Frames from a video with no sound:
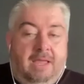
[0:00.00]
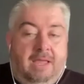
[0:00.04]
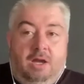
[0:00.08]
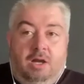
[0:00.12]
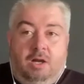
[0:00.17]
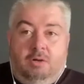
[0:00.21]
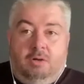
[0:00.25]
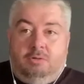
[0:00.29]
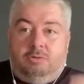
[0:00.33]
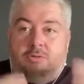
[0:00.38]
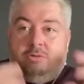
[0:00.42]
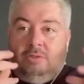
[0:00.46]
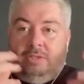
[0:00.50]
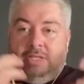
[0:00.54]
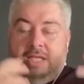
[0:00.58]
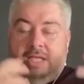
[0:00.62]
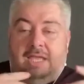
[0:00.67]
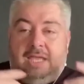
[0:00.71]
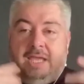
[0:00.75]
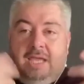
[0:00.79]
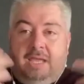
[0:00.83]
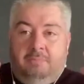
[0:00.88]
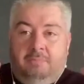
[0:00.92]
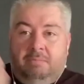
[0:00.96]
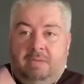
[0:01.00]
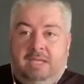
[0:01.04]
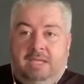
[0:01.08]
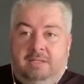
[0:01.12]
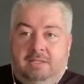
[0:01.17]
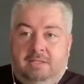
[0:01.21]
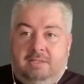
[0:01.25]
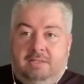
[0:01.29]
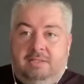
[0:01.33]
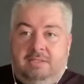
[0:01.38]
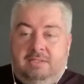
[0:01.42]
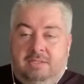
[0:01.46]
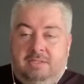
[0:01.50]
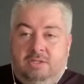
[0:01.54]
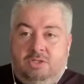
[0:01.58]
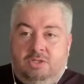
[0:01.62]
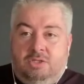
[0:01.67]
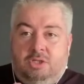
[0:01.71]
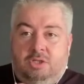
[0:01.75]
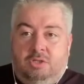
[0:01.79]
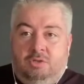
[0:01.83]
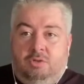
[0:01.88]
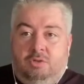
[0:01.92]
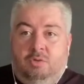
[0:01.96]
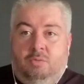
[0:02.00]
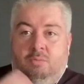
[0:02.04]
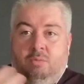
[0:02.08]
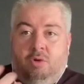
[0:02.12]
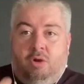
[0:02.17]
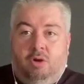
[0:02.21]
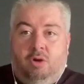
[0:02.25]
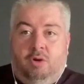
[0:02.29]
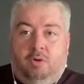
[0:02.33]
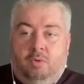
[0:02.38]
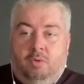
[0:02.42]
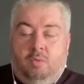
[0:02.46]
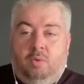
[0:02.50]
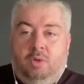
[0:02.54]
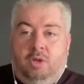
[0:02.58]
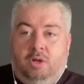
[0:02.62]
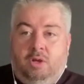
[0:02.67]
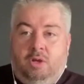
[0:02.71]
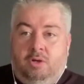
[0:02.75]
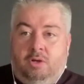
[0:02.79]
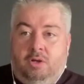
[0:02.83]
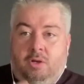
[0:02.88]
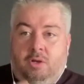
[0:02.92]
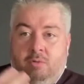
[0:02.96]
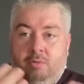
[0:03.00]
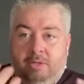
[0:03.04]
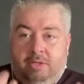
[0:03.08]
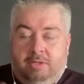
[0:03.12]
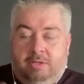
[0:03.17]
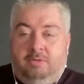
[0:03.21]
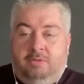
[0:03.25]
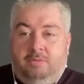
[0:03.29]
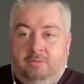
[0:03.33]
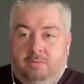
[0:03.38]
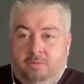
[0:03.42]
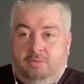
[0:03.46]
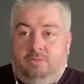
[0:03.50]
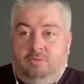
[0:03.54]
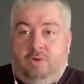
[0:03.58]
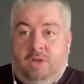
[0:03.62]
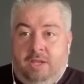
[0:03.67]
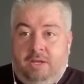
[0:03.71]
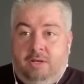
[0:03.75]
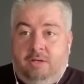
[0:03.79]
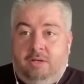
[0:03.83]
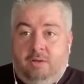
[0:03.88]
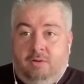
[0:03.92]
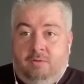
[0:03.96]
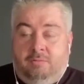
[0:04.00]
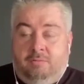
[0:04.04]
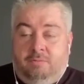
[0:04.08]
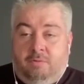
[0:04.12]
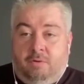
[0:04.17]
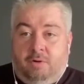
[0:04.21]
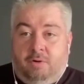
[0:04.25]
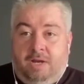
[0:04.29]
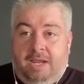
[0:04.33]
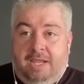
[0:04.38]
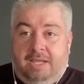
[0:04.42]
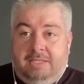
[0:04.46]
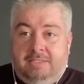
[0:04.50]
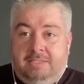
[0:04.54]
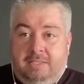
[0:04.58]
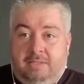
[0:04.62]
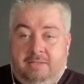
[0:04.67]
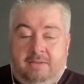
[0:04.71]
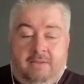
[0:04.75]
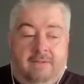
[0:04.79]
oh, today I made a decision, tomorrow we are going to try and go for exit.